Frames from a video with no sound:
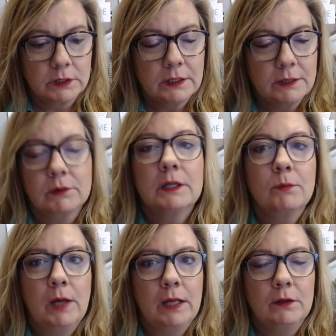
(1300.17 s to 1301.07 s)
really,
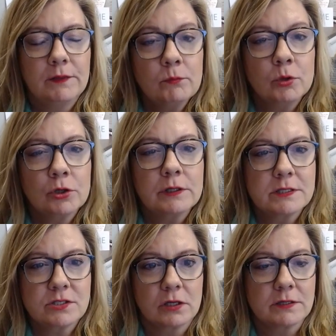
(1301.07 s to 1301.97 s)
really well, then we're going
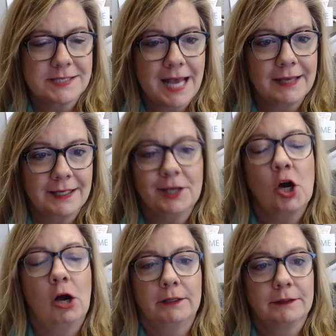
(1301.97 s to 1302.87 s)
to start stacking
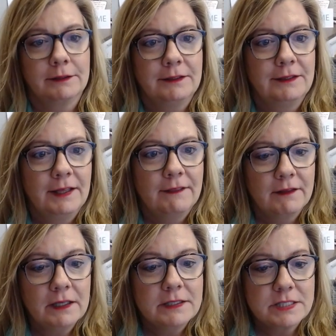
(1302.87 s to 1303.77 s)
on
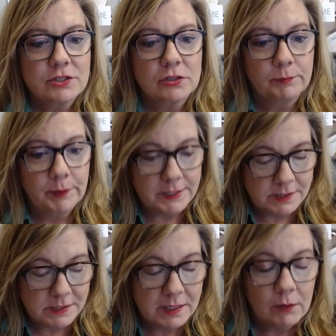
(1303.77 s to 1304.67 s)
the additional
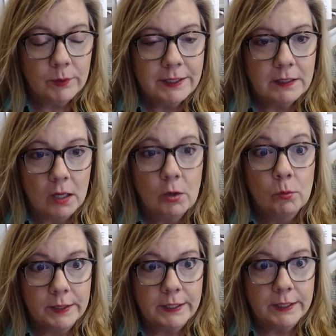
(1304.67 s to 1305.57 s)
pieces that we know
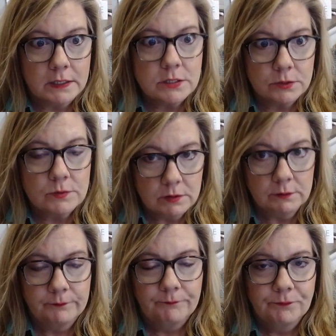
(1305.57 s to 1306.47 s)
we need to
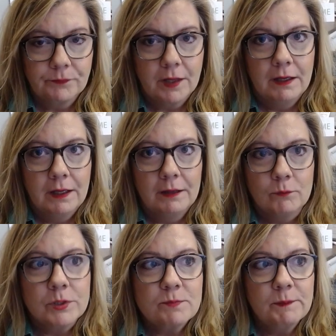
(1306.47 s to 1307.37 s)
do.
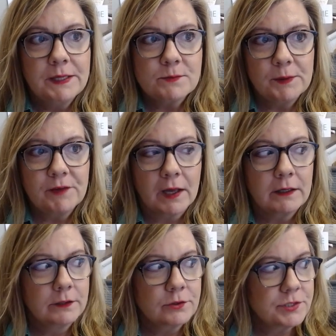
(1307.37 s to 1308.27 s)
Which means we've got to
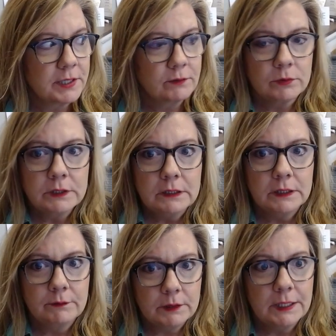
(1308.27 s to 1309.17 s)
understand
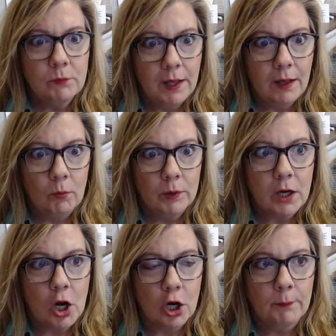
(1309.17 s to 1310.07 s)
really, really well
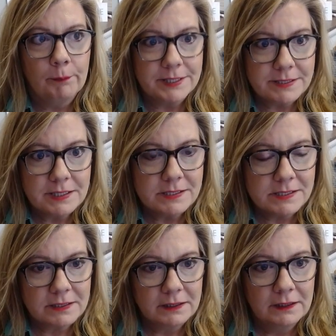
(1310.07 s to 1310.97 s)
what our
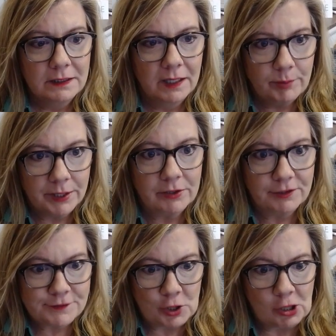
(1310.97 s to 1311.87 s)
business
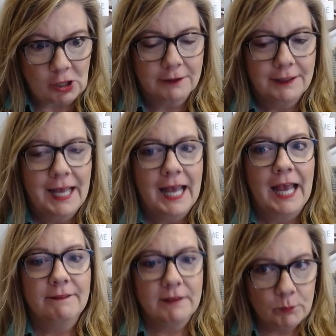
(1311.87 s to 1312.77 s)
imperatives are.
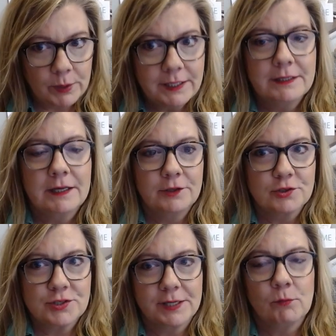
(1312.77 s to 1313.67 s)
And then we need to
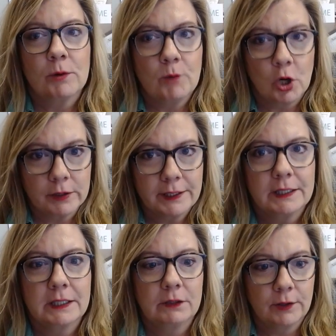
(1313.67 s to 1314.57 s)
understand where
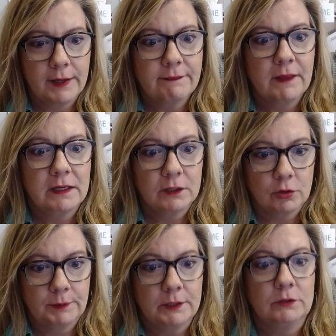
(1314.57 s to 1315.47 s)
marketing can create that
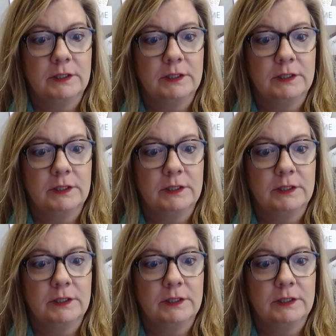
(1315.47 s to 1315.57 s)
incremental